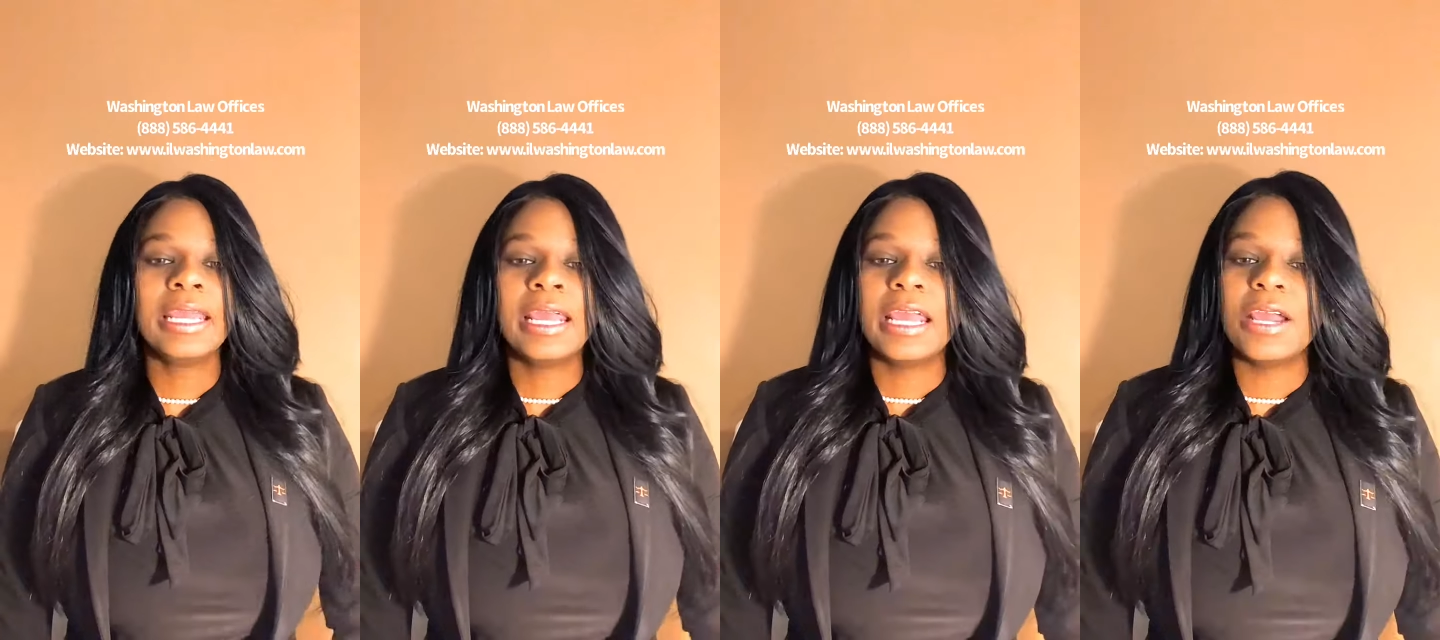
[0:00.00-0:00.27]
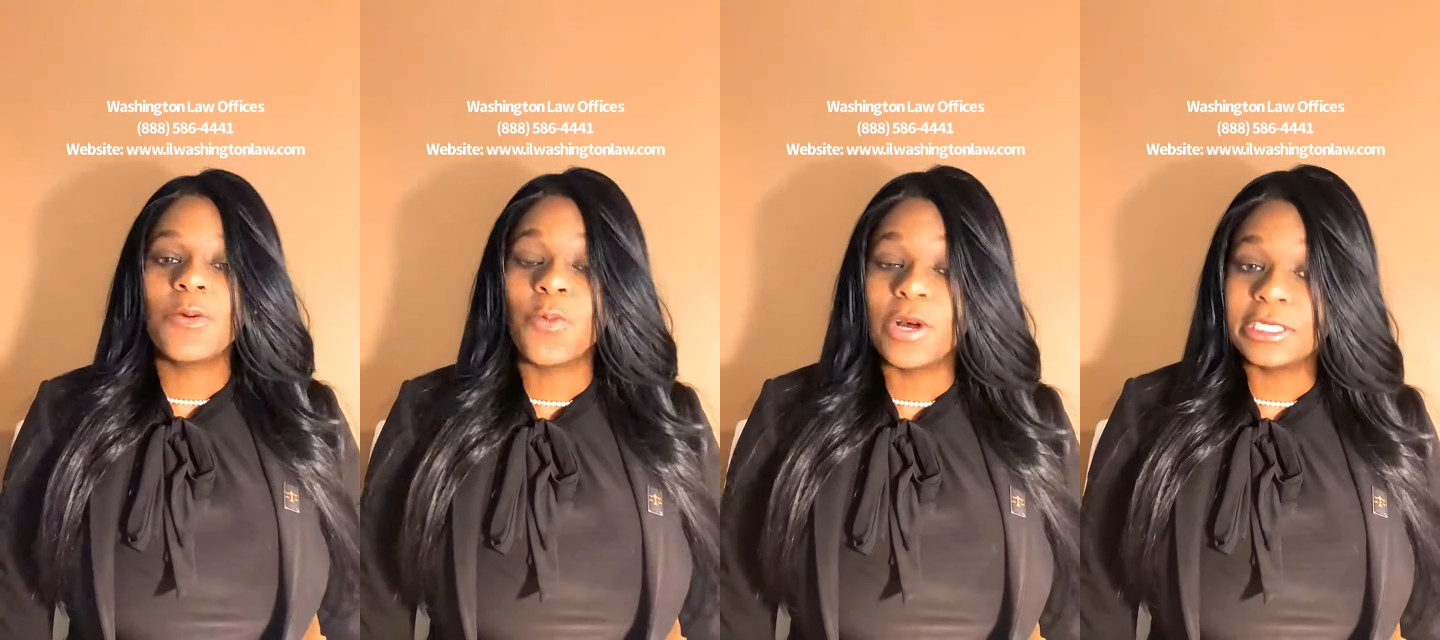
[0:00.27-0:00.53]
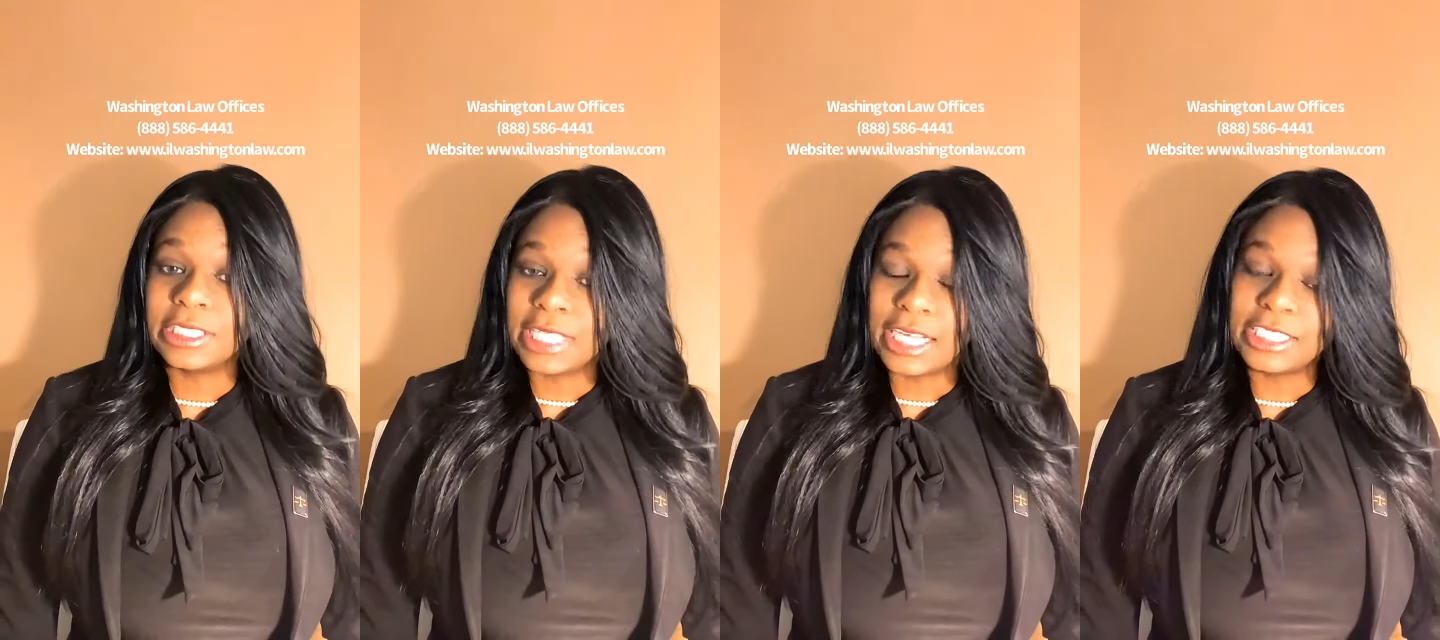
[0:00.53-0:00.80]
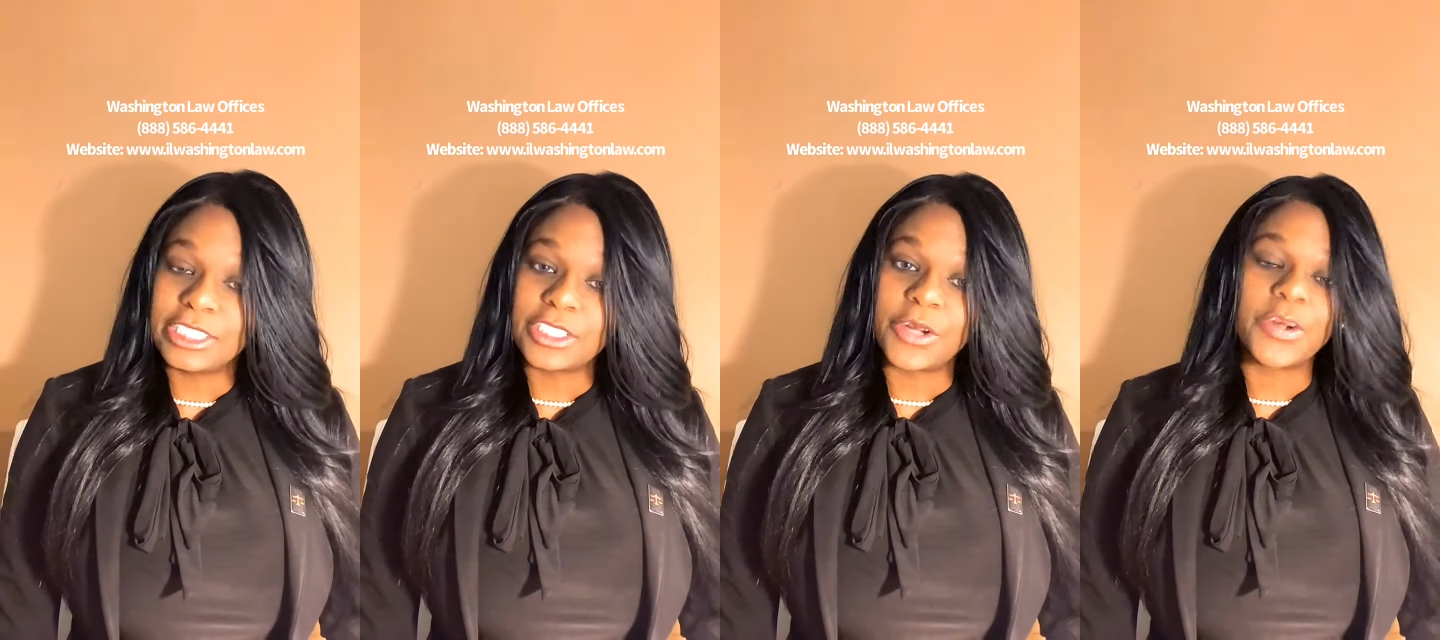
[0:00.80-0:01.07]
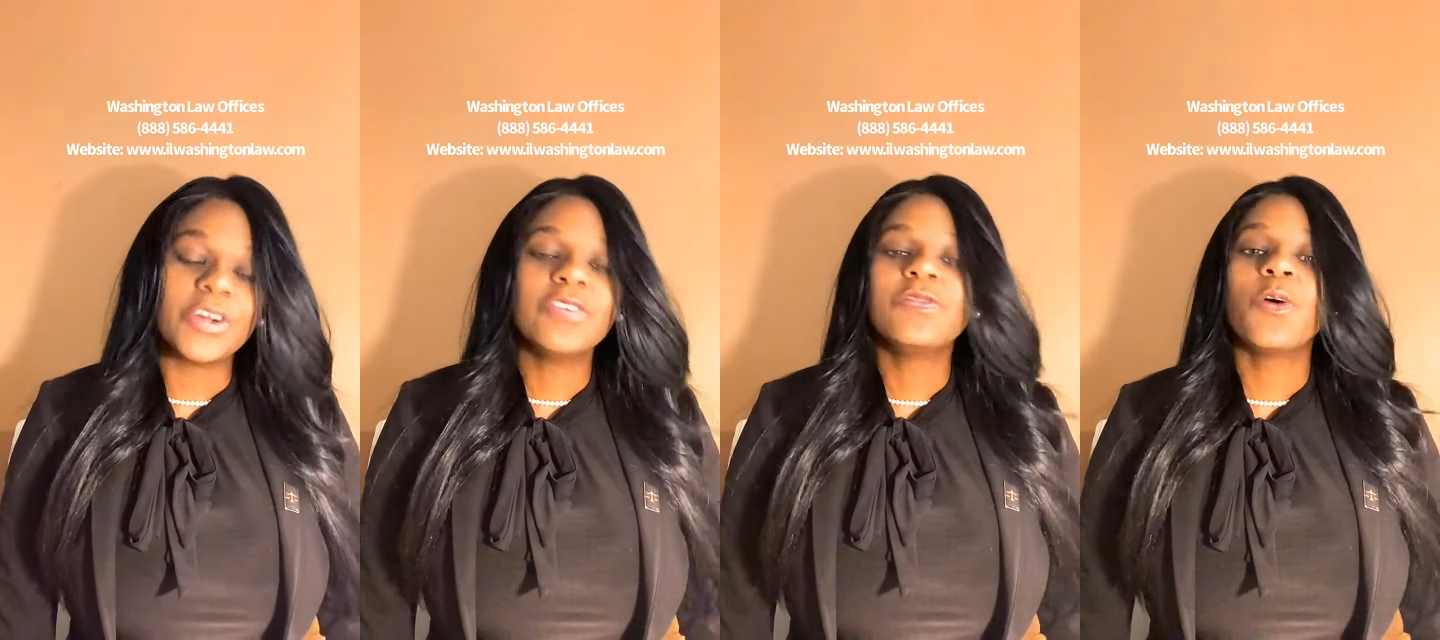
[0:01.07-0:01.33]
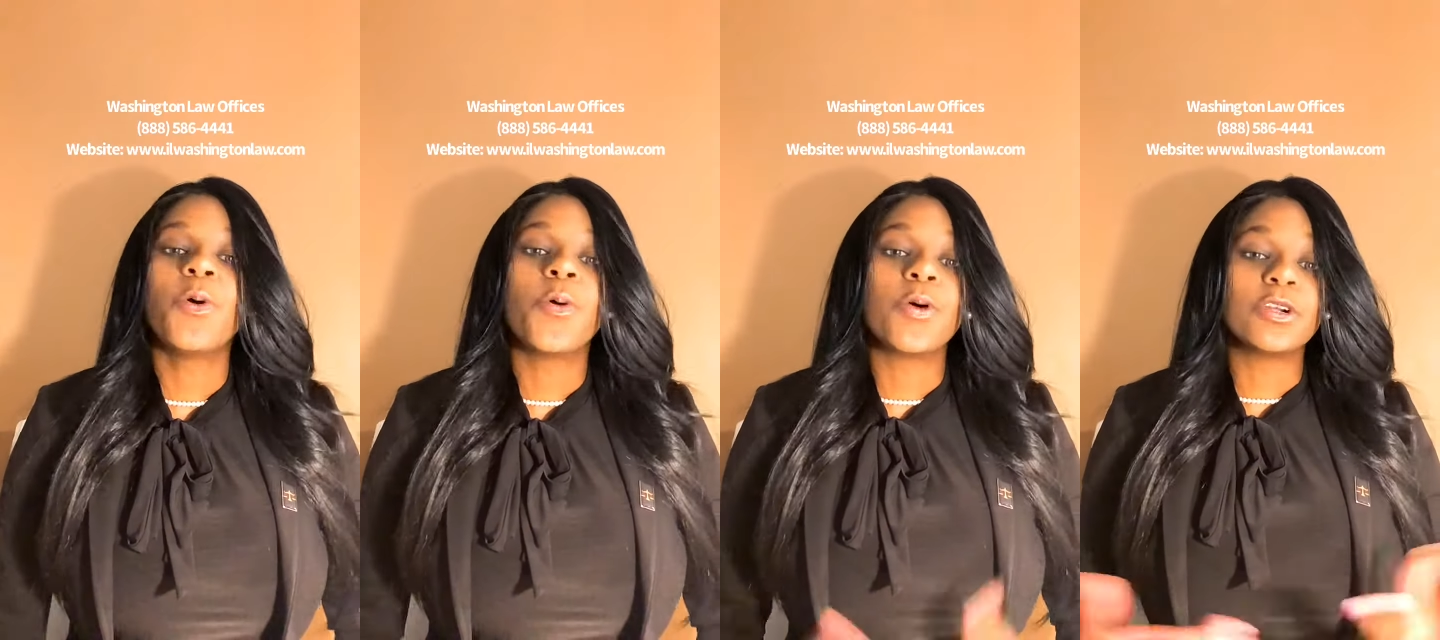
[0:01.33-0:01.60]
it was not served,
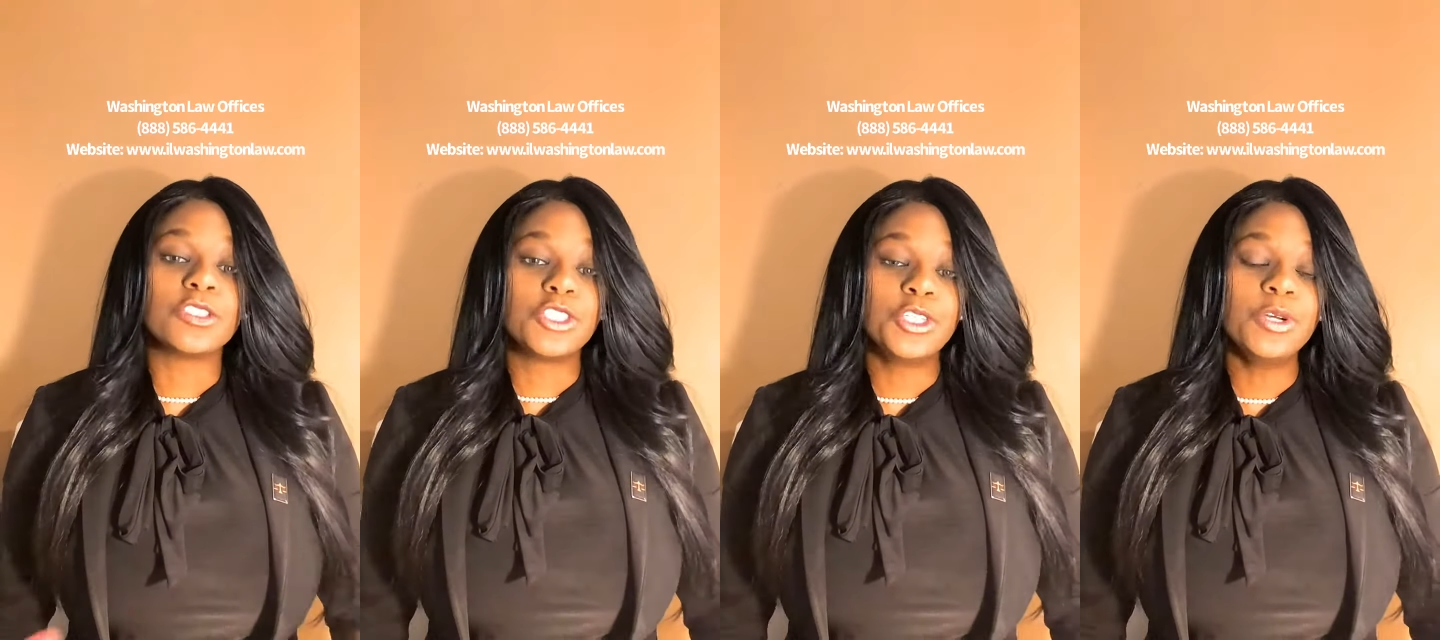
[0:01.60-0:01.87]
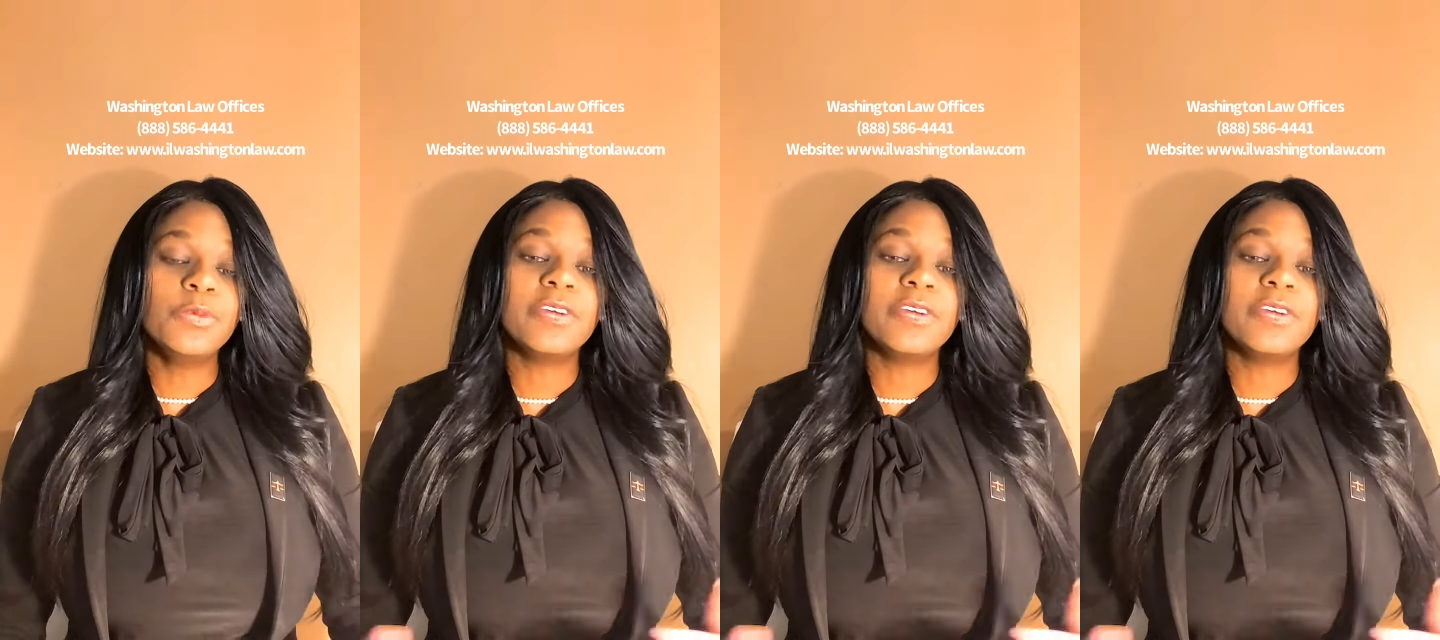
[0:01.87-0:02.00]
or two,